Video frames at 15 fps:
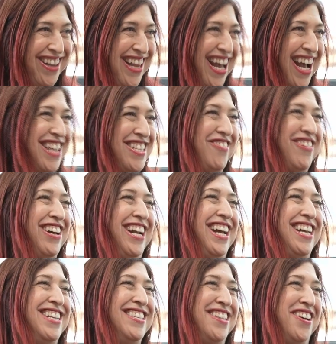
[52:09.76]
that's,
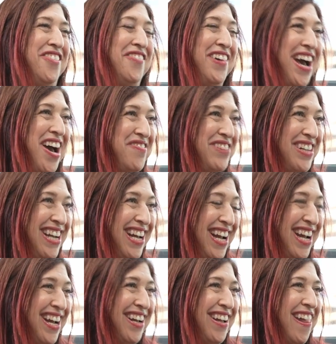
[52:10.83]
right. So
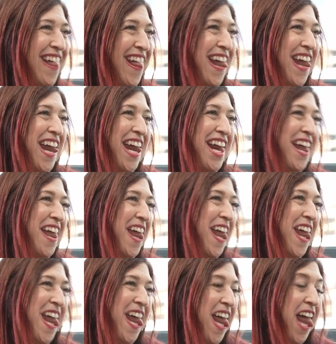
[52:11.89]
autopilot is not
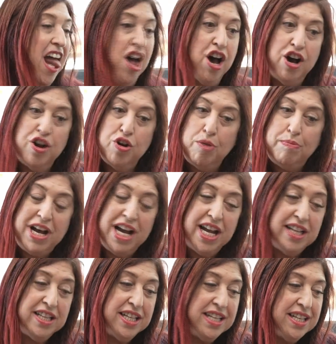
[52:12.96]
very good to be
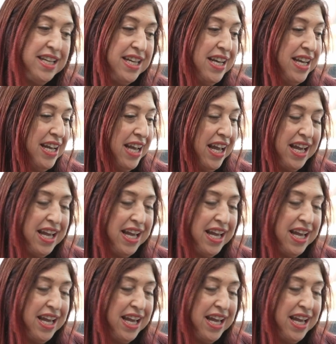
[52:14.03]
autopilot. In.